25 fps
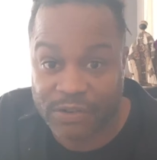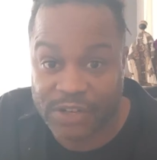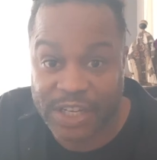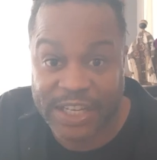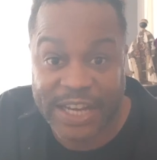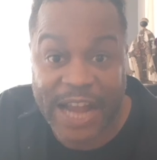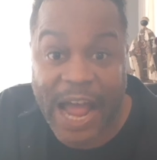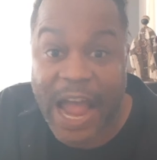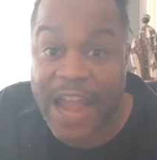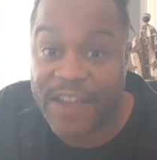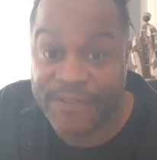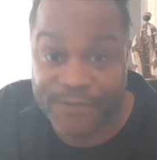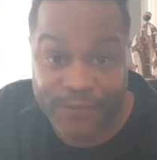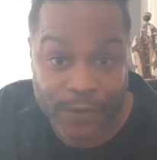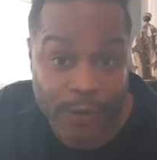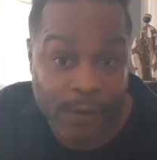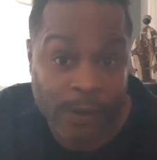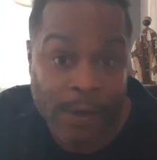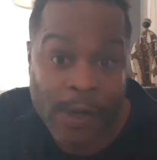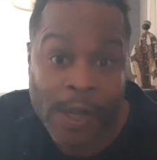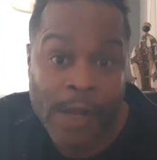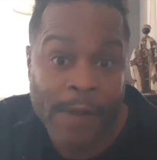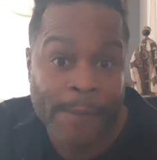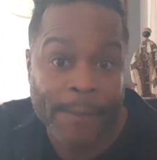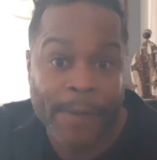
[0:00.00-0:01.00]
Ifill
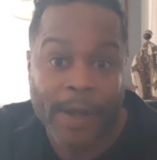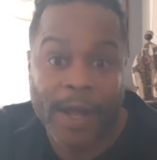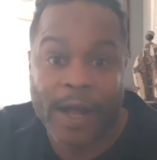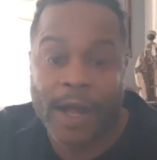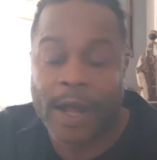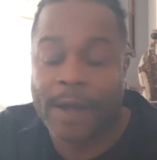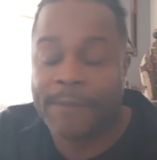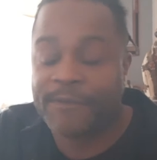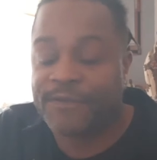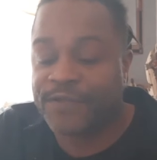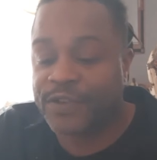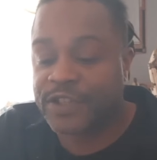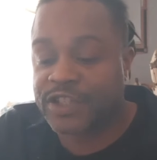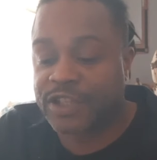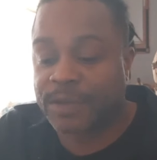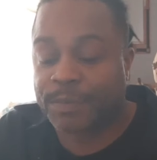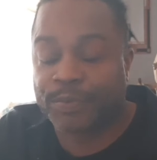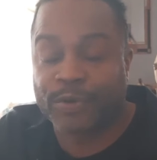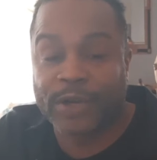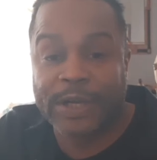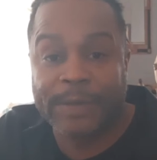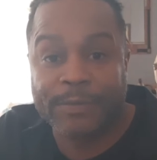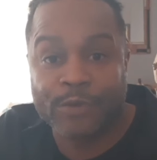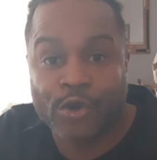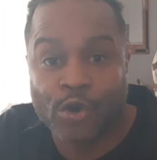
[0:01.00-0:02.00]
for
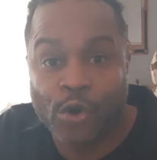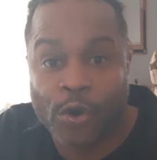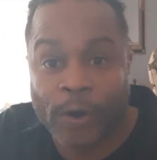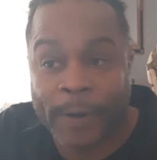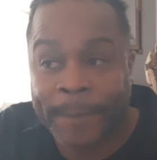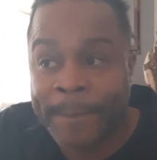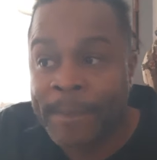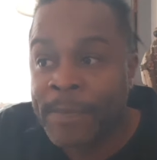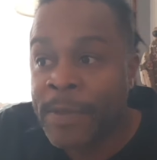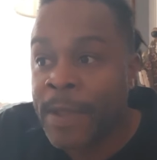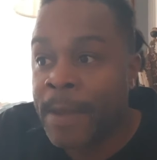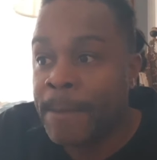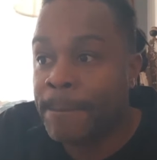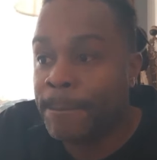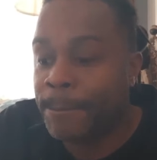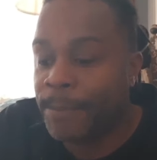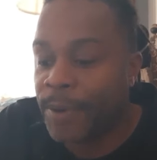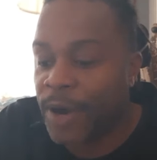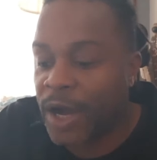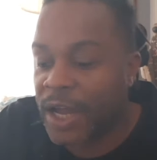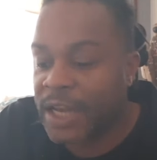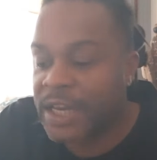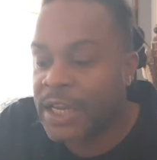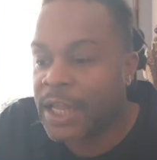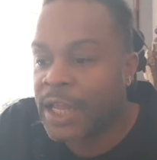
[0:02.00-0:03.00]
Supreme Court,
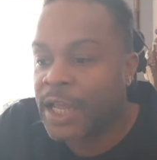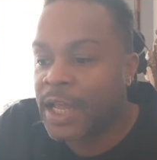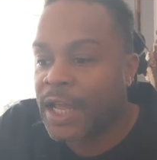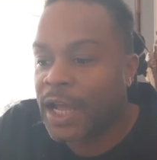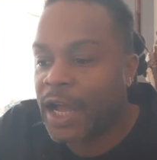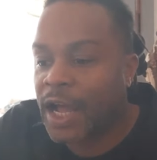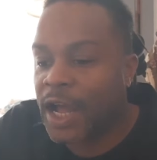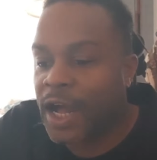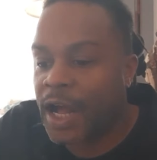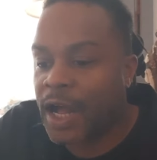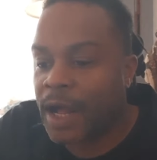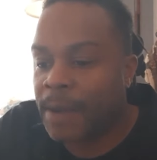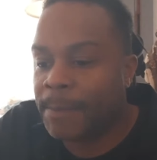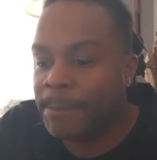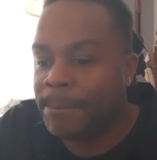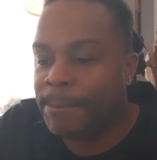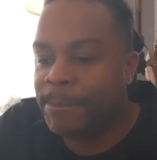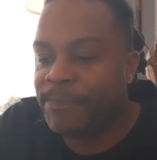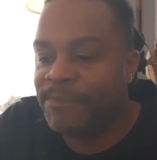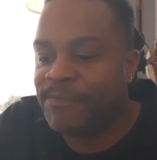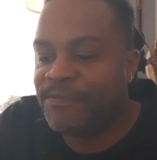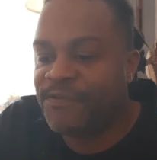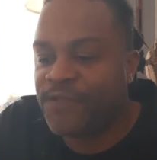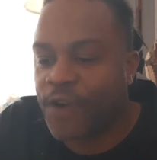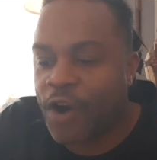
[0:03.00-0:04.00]
but
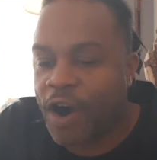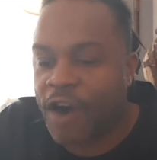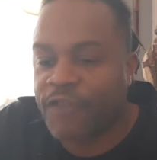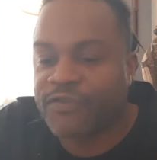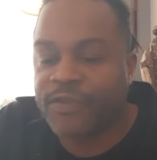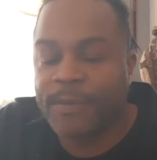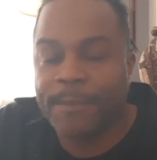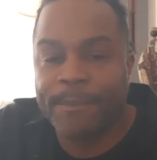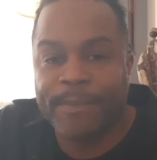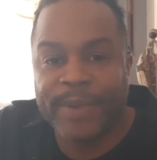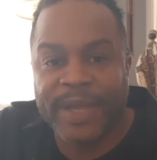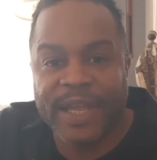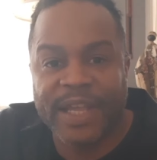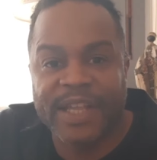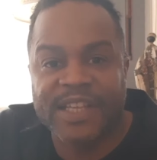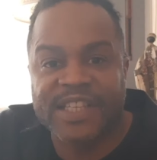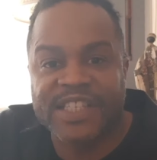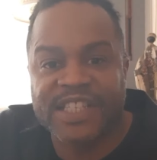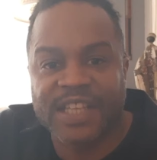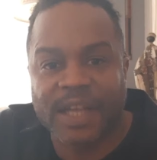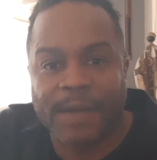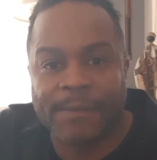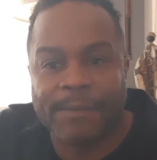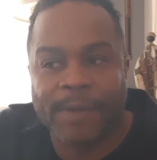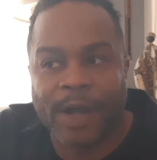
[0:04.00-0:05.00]
far from being
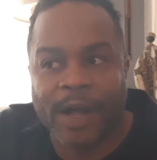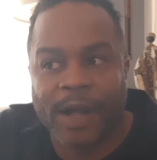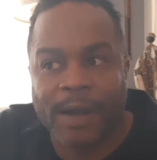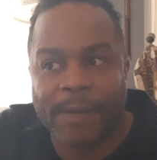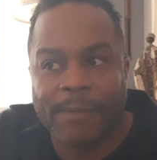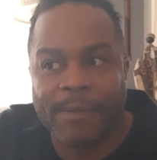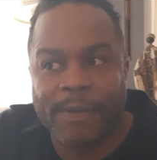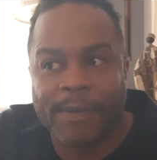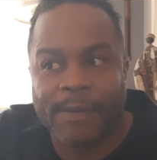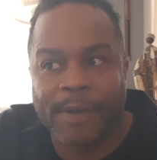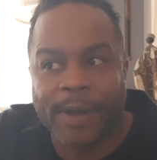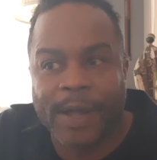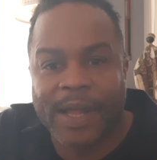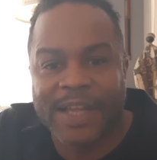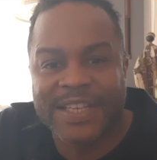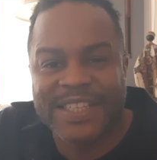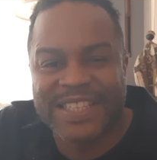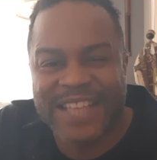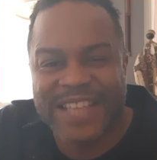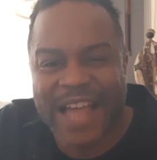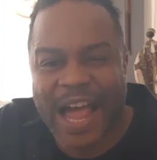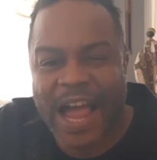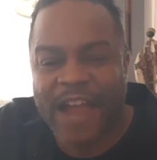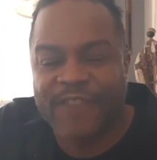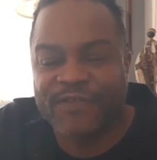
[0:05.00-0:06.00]

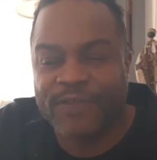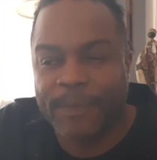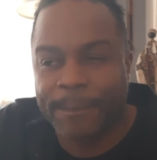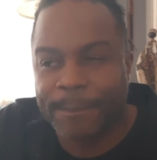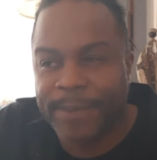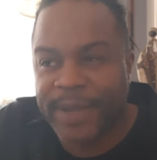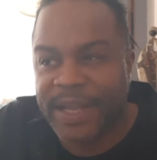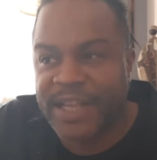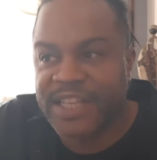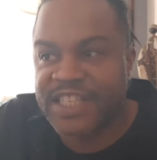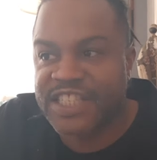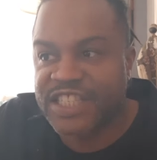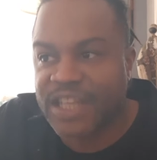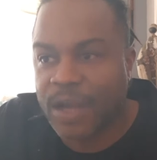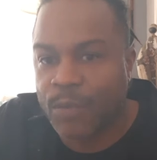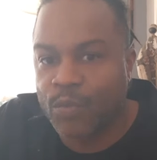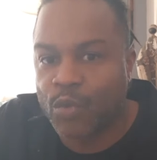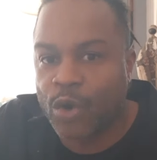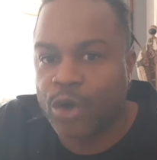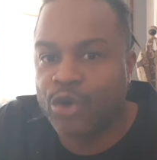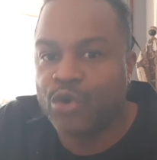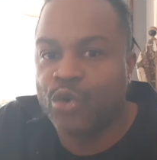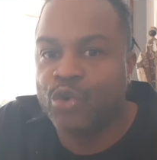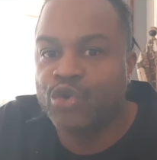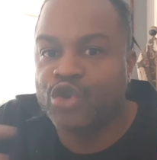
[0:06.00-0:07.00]
aside from being someone
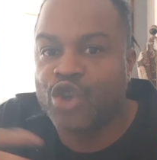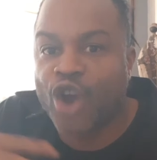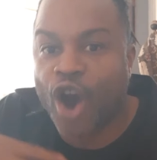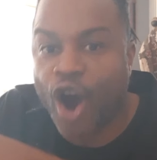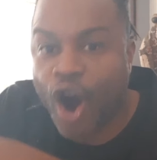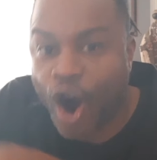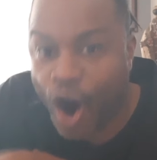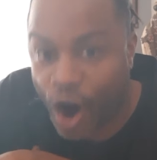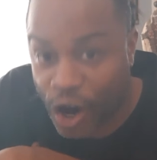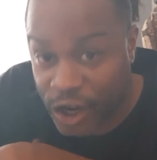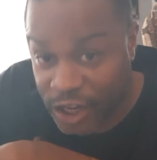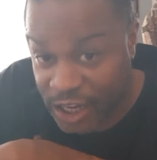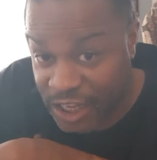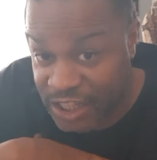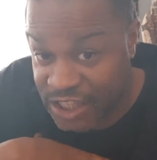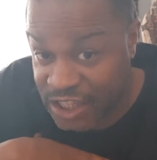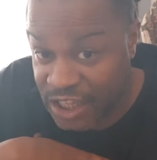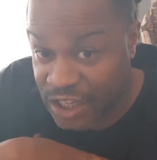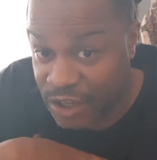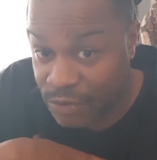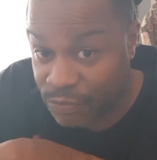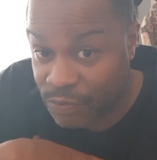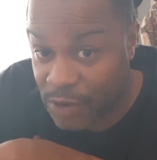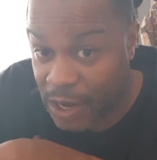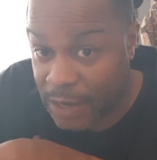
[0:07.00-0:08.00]
whose heart is in
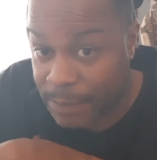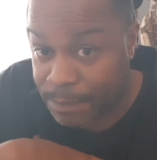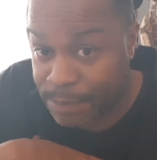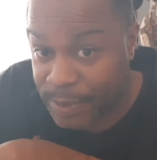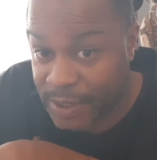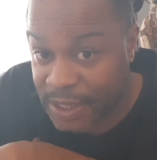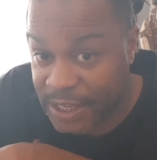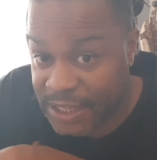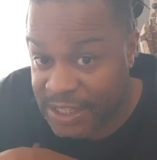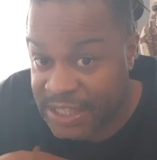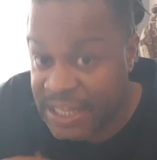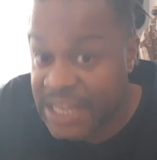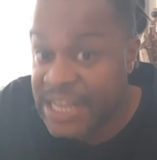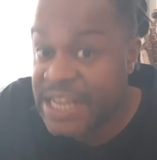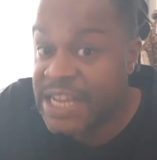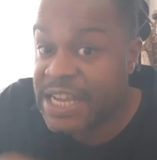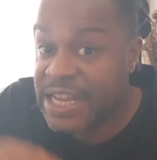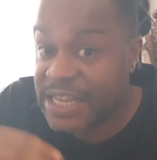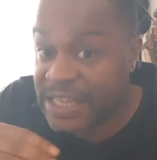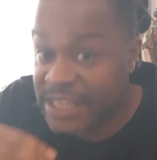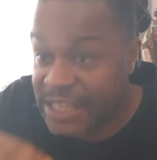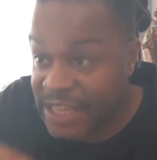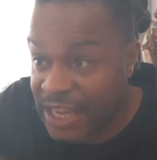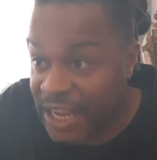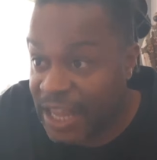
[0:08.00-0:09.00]
the right place,
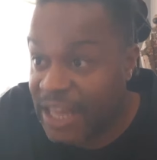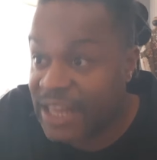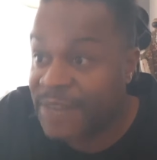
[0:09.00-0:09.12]
again,